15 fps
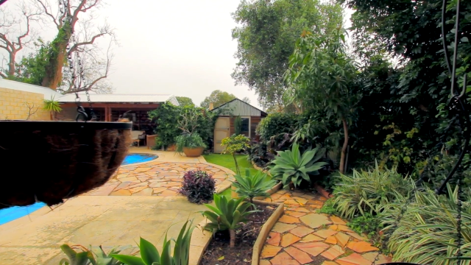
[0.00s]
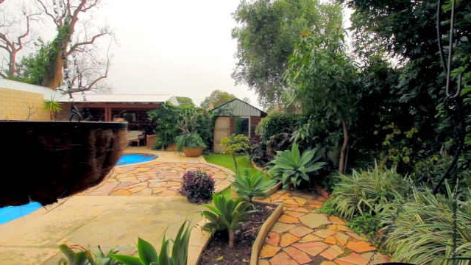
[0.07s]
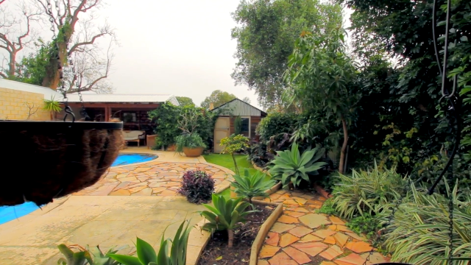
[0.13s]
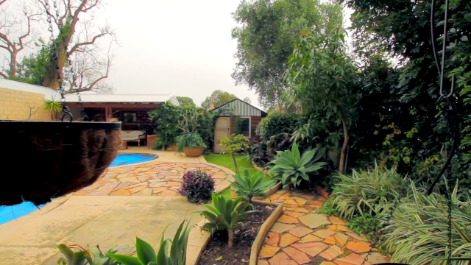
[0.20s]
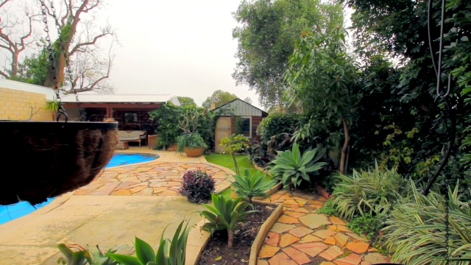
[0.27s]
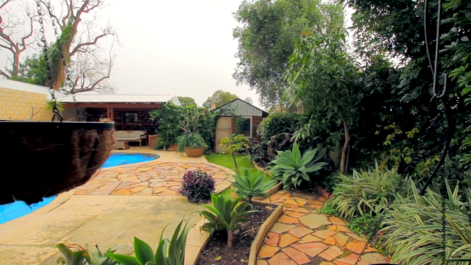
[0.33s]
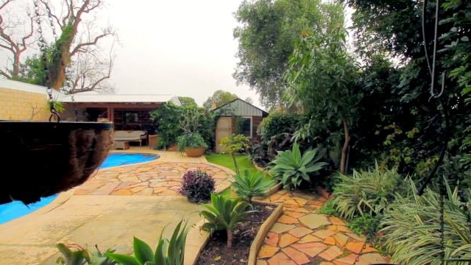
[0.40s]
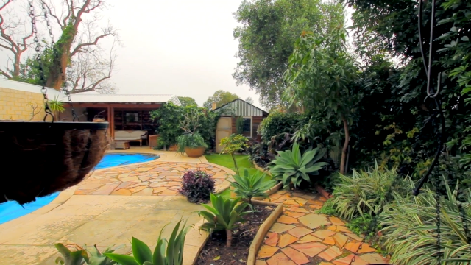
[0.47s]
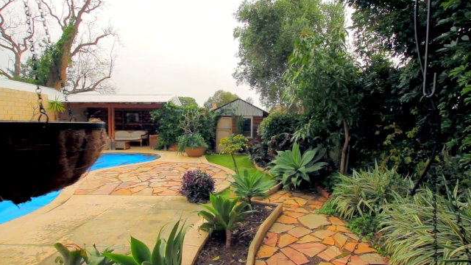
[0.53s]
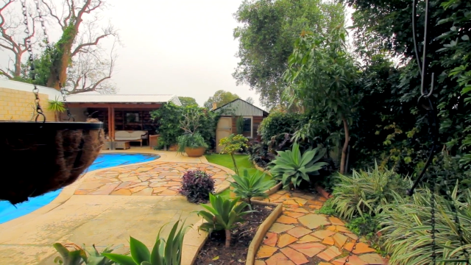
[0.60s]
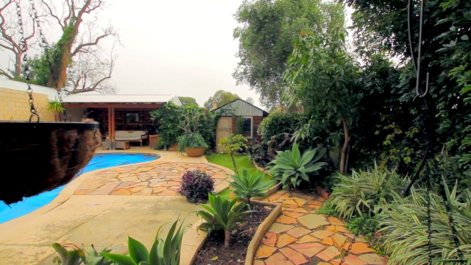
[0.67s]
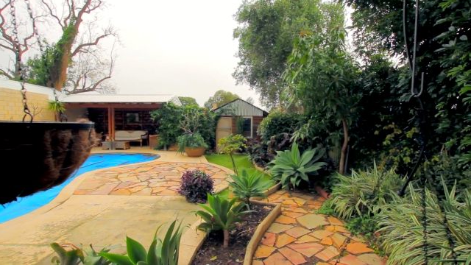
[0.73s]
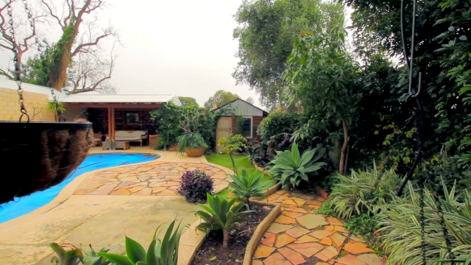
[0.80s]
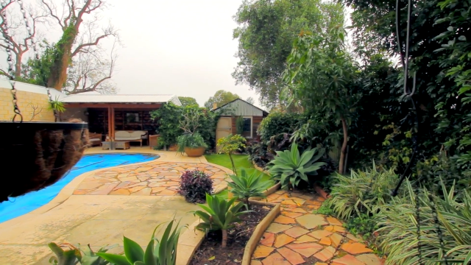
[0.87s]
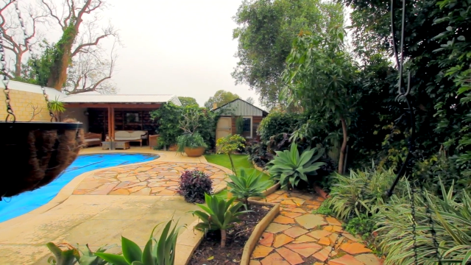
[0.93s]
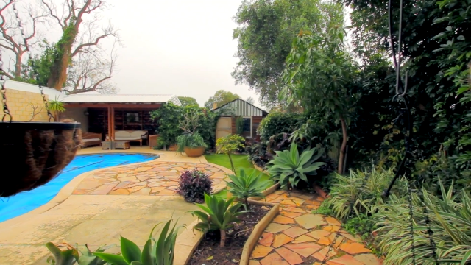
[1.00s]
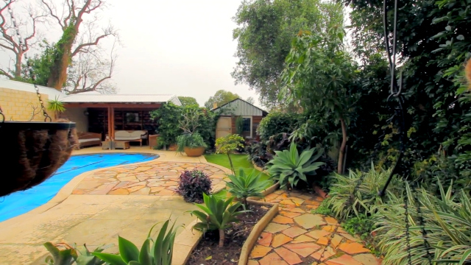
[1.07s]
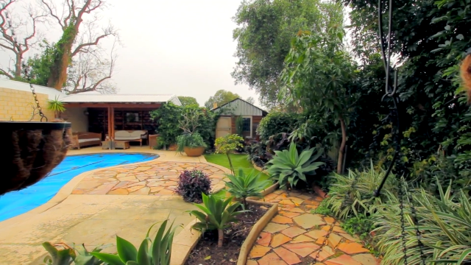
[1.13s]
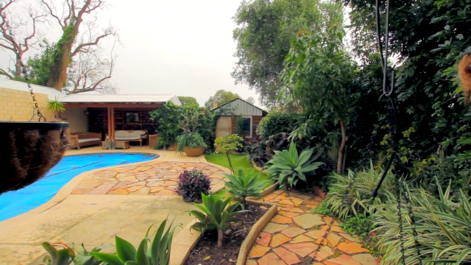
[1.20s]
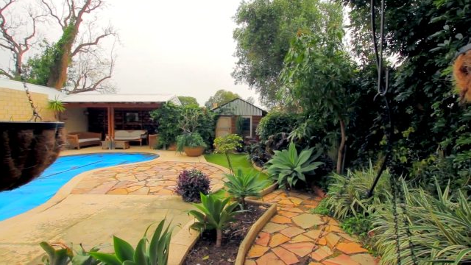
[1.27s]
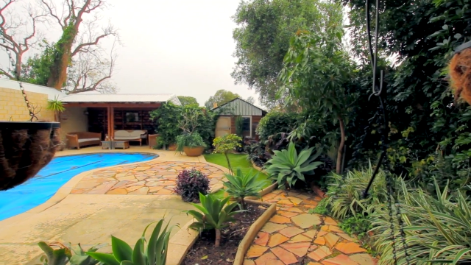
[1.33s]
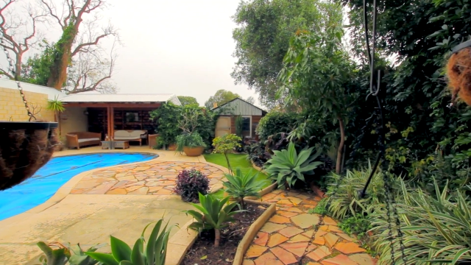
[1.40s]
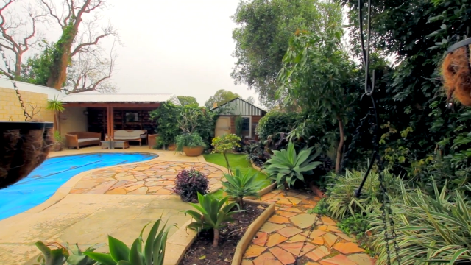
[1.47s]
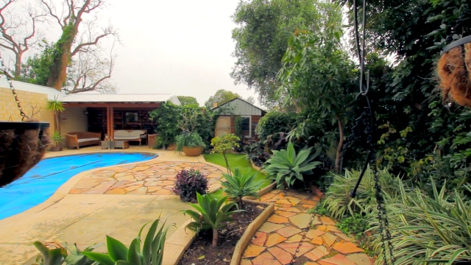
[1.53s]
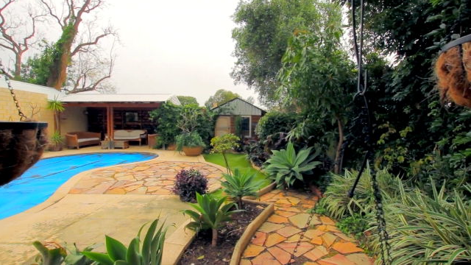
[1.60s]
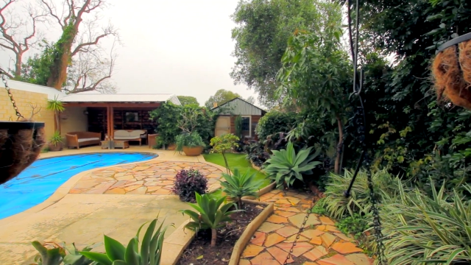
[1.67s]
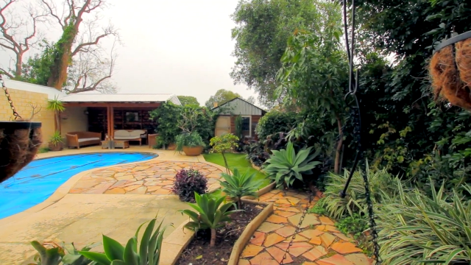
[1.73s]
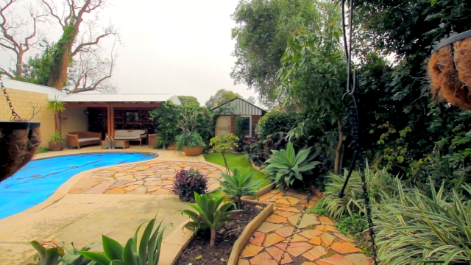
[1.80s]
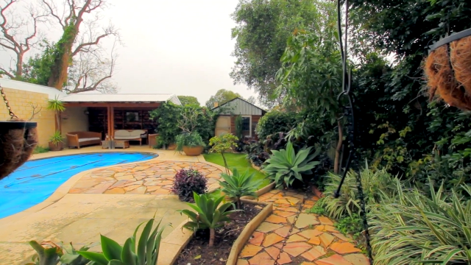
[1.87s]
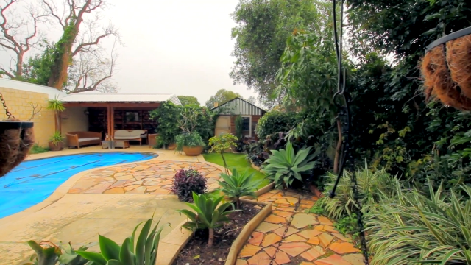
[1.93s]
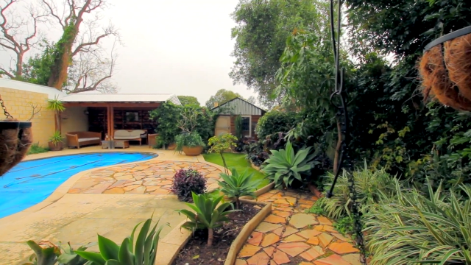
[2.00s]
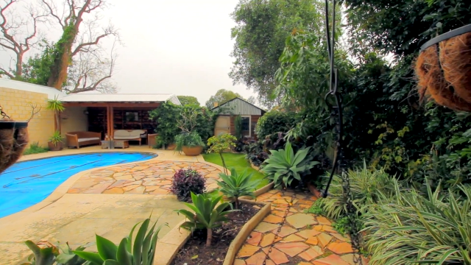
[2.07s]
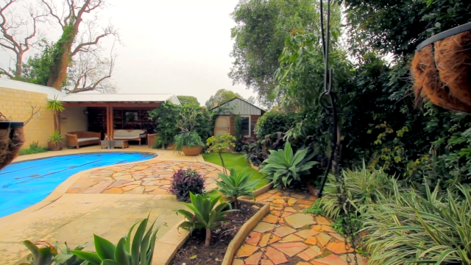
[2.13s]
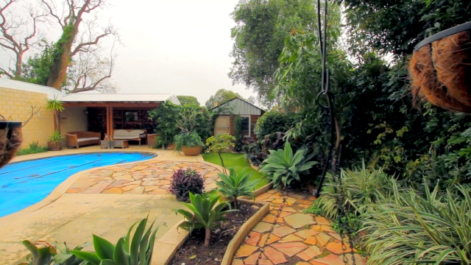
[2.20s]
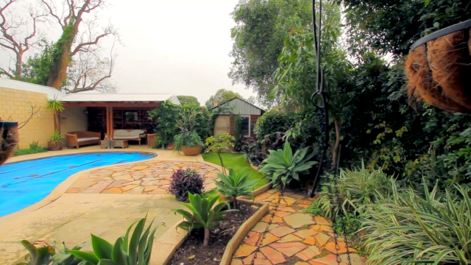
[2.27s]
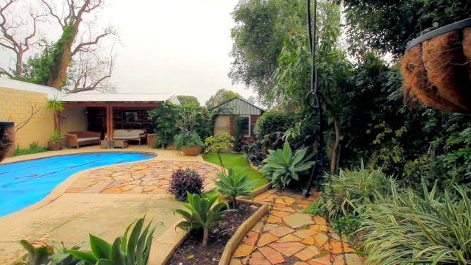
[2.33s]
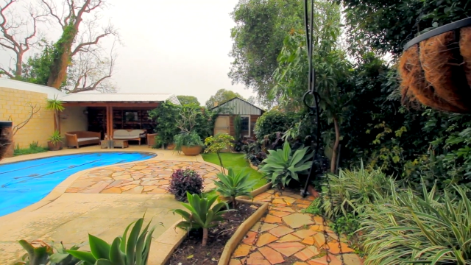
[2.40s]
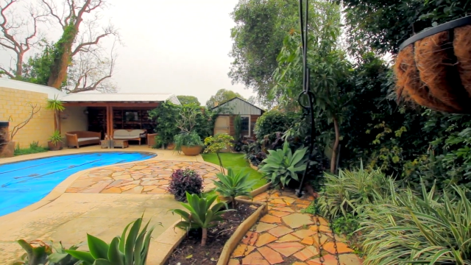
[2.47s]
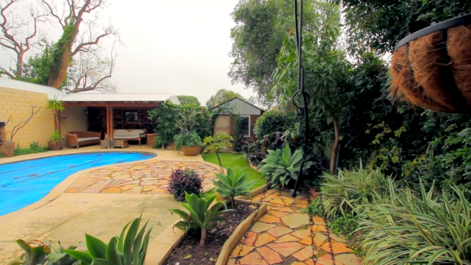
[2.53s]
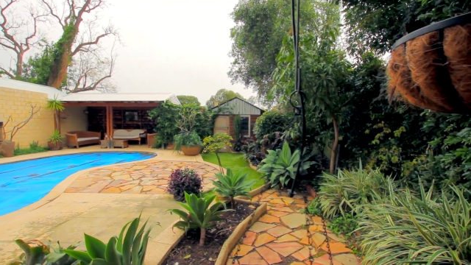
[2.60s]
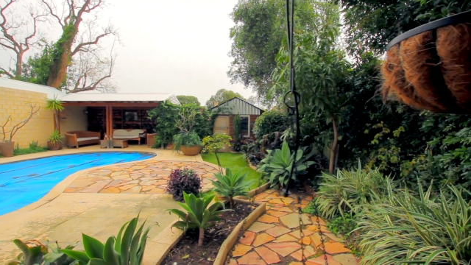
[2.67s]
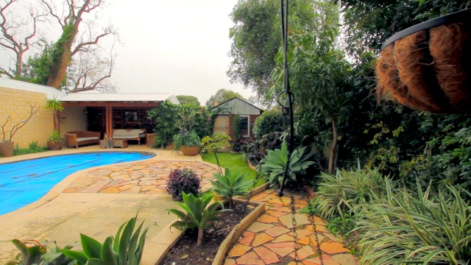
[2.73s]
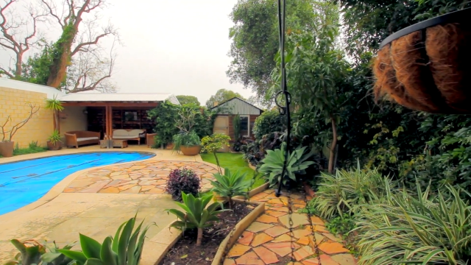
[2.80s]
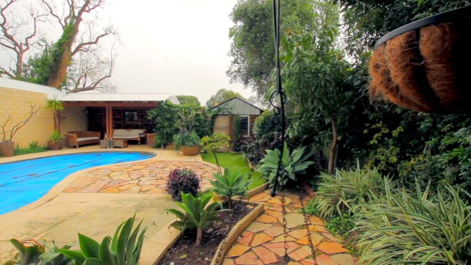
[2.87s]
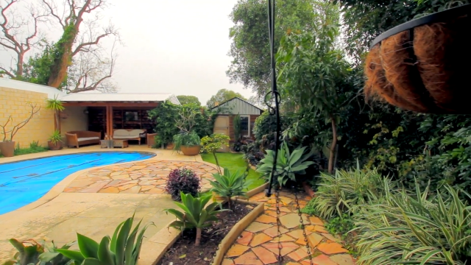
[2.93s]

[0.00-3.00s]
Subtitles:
[unreadable: no face in view]